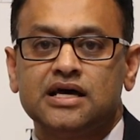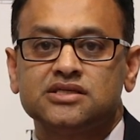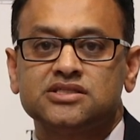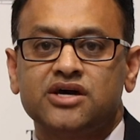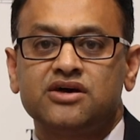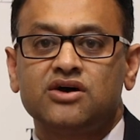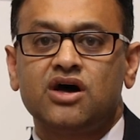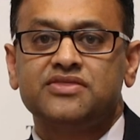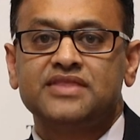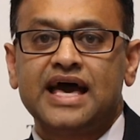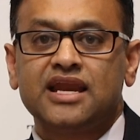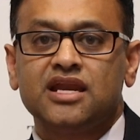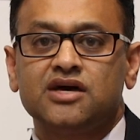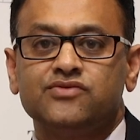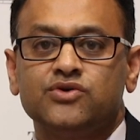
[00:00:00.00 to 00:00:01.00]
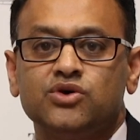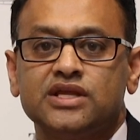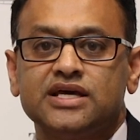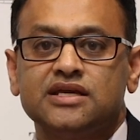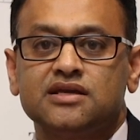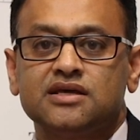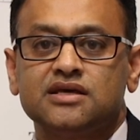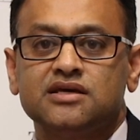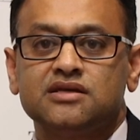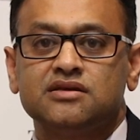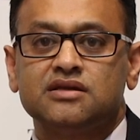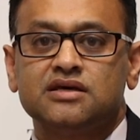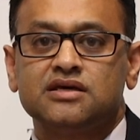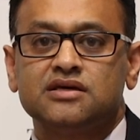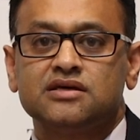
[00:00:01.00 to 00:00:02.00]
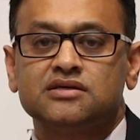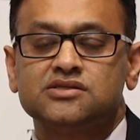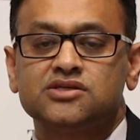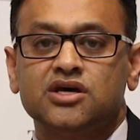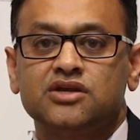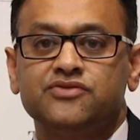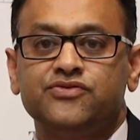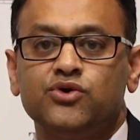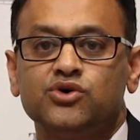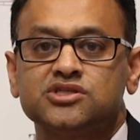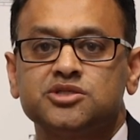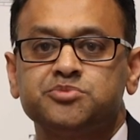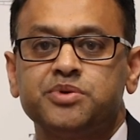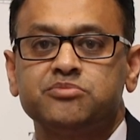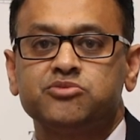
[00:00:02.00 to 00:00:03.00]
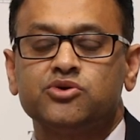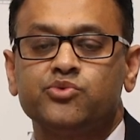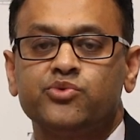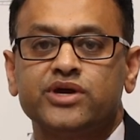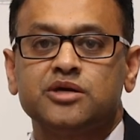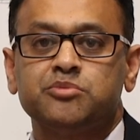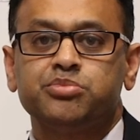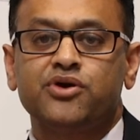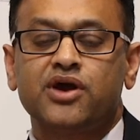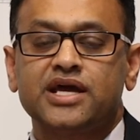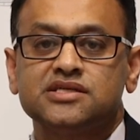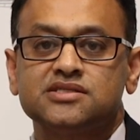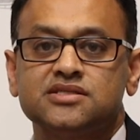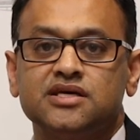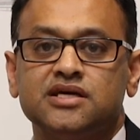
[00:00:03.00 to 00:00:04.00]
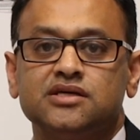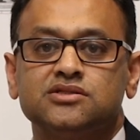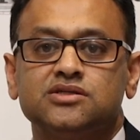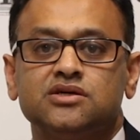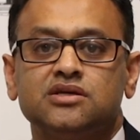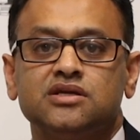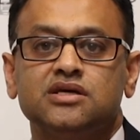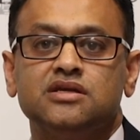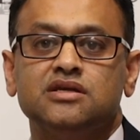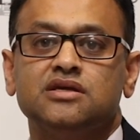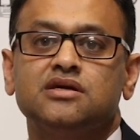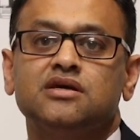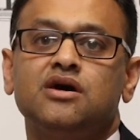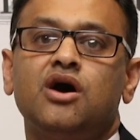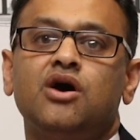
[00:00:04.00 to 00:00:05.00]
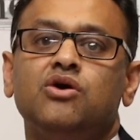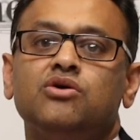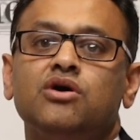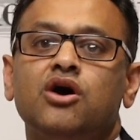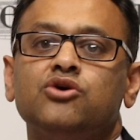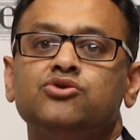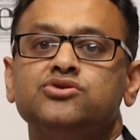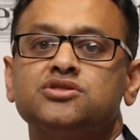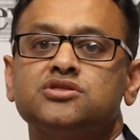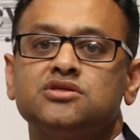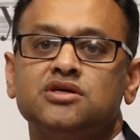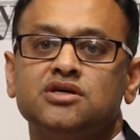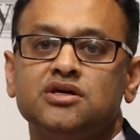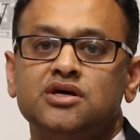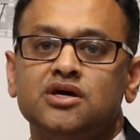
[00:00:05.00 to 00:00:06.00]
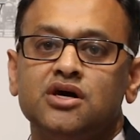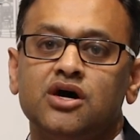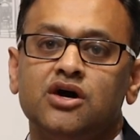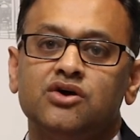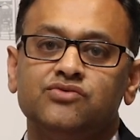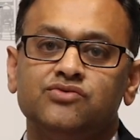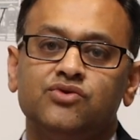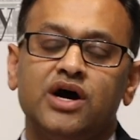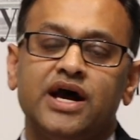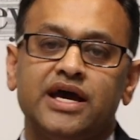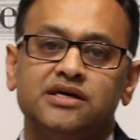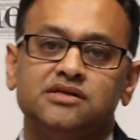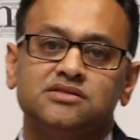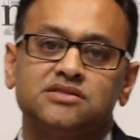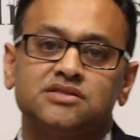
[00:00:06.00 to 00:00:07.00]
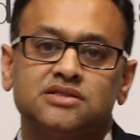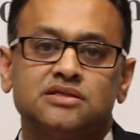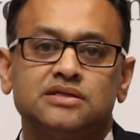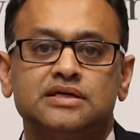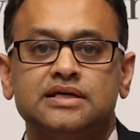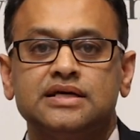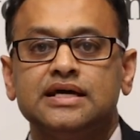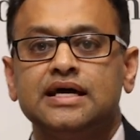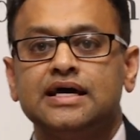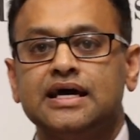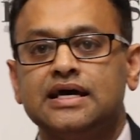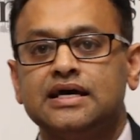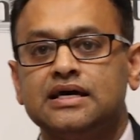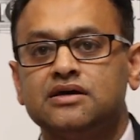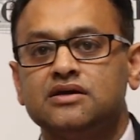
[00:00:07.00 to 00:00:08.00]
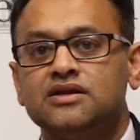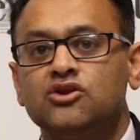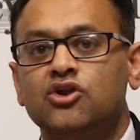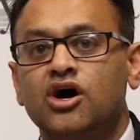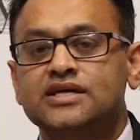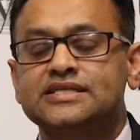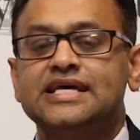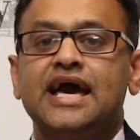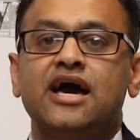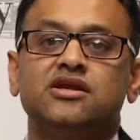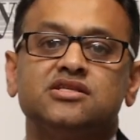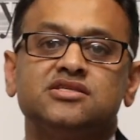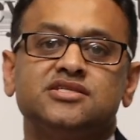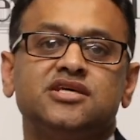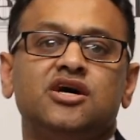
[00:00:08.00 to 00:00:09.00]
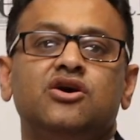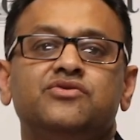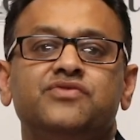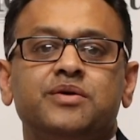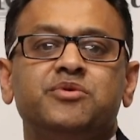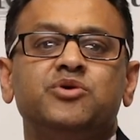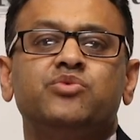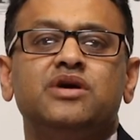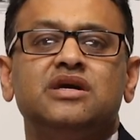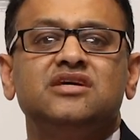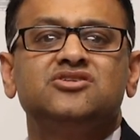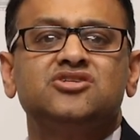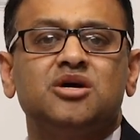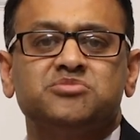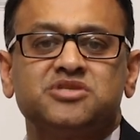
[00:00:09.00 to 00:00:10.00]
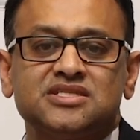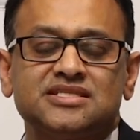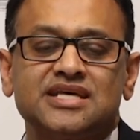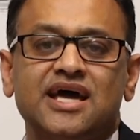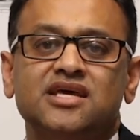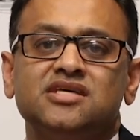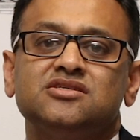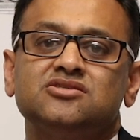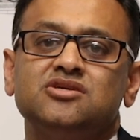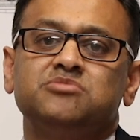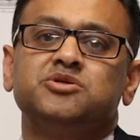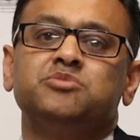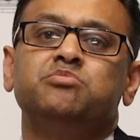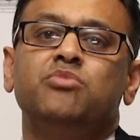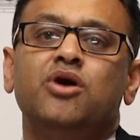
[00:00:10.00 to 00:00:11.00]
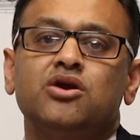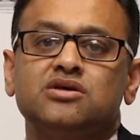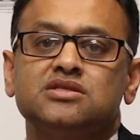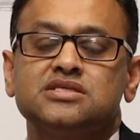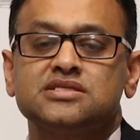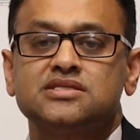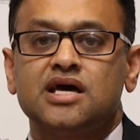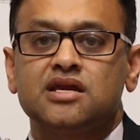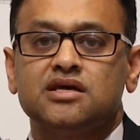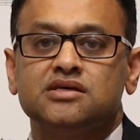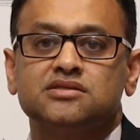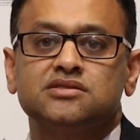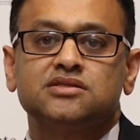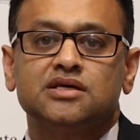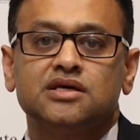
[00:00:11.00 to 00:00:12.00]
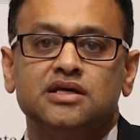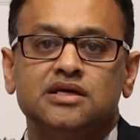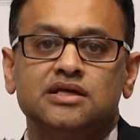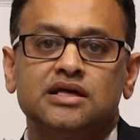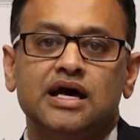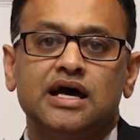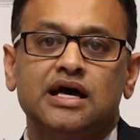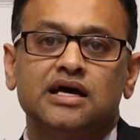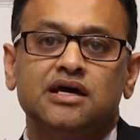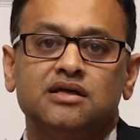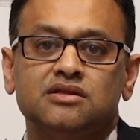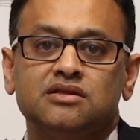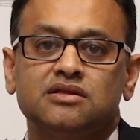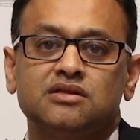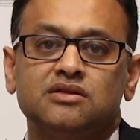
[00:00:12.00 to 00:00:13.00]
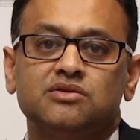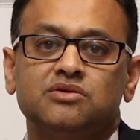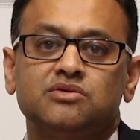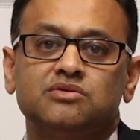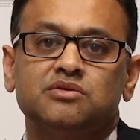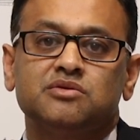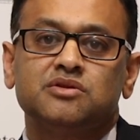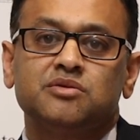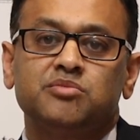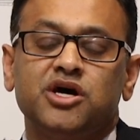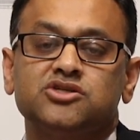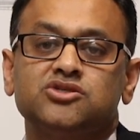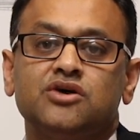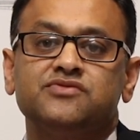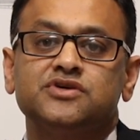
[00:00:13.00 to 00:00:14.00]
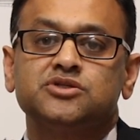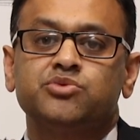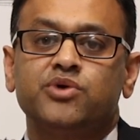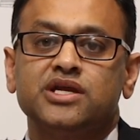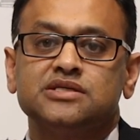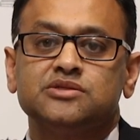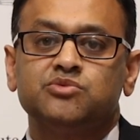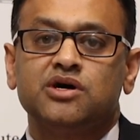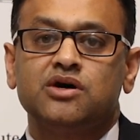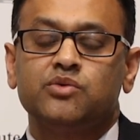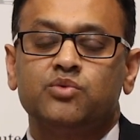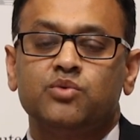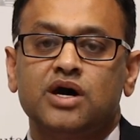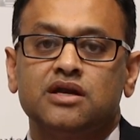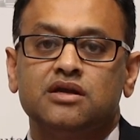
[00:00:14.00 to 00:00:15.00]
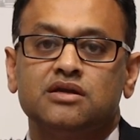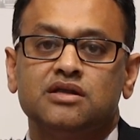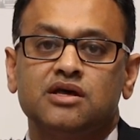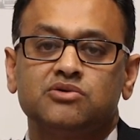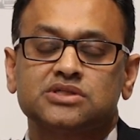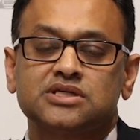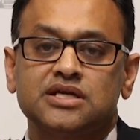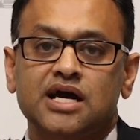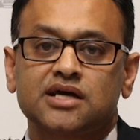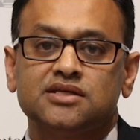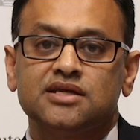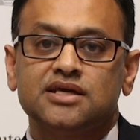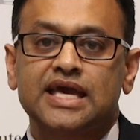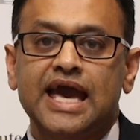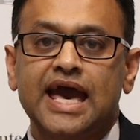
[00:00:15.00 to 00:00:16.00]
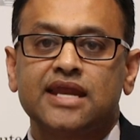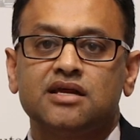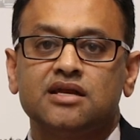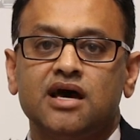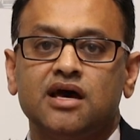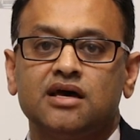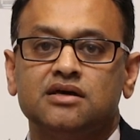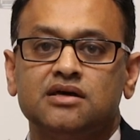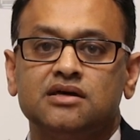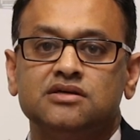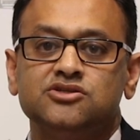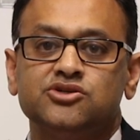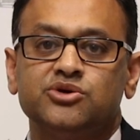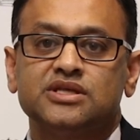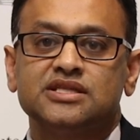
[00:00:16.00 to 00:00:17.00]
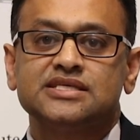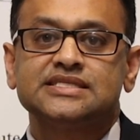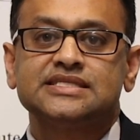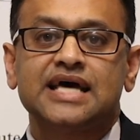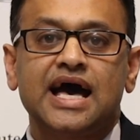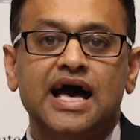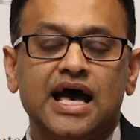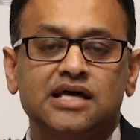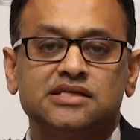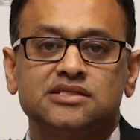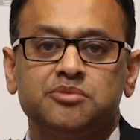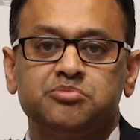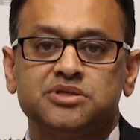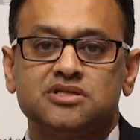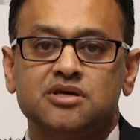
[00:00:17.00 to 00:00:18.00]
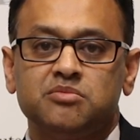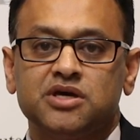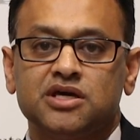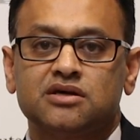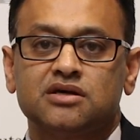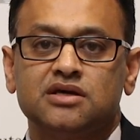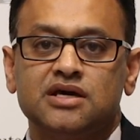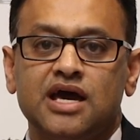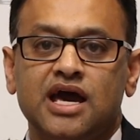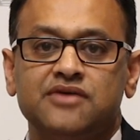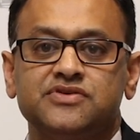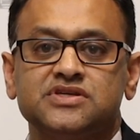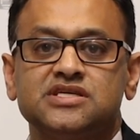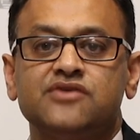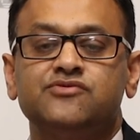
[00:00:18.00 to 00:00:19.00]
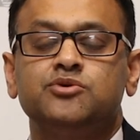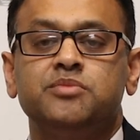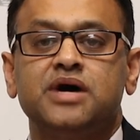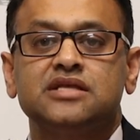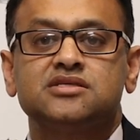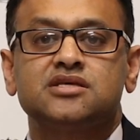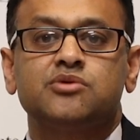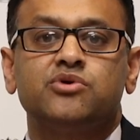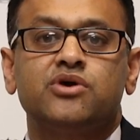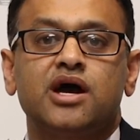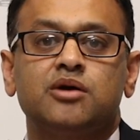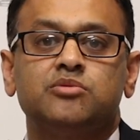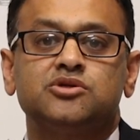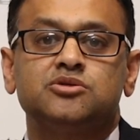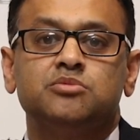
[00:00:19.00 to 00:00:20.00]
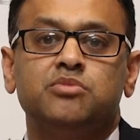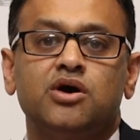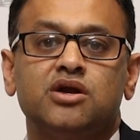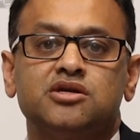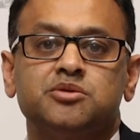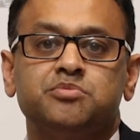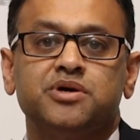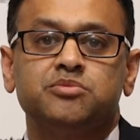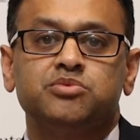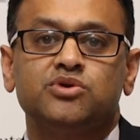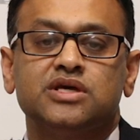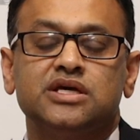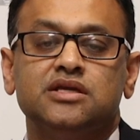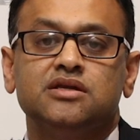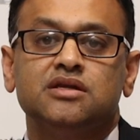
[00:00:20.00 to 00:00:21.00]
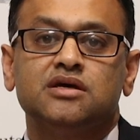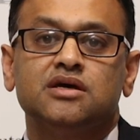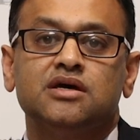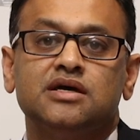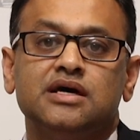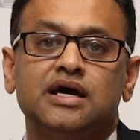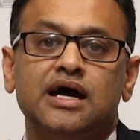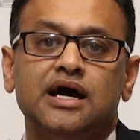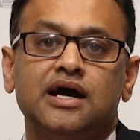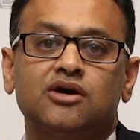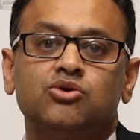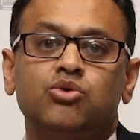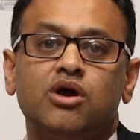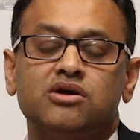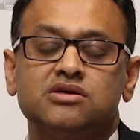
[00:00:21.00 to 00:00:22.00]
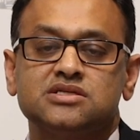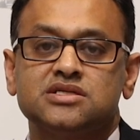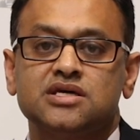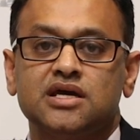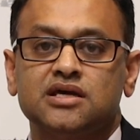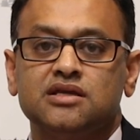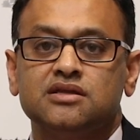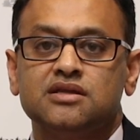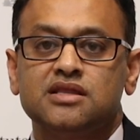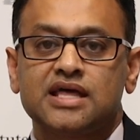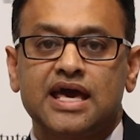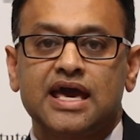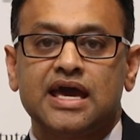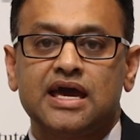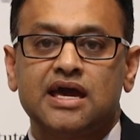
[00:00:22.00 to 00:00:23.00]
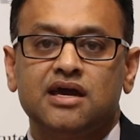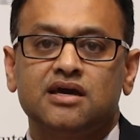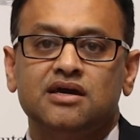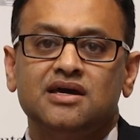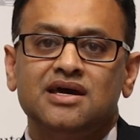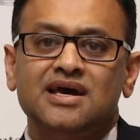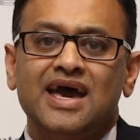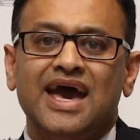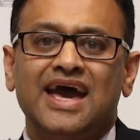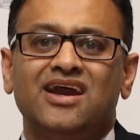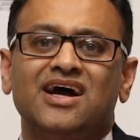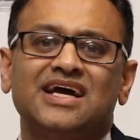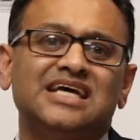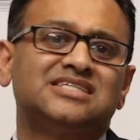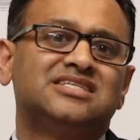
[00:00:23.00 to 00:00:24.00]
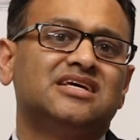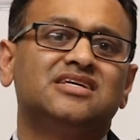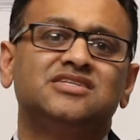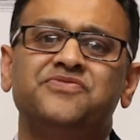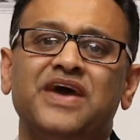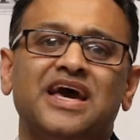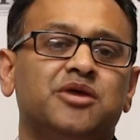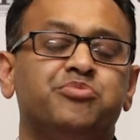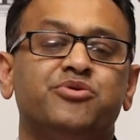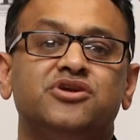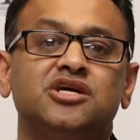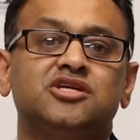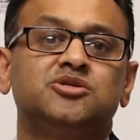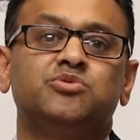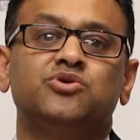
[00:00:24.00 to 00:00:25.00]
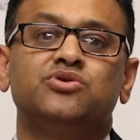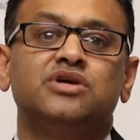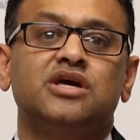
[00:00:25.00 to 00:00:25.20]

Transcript: So on that level, it certainly forces people to reappraise things in a whole host of ways. Lockdown itself, I mean, in terms of studies, in terms of modern studies, the most obvious one is one that was conducted in Canada during the SARS epidemic. And for several months they were able to monitor people in quarantine there. And I guess it's fairly predictable,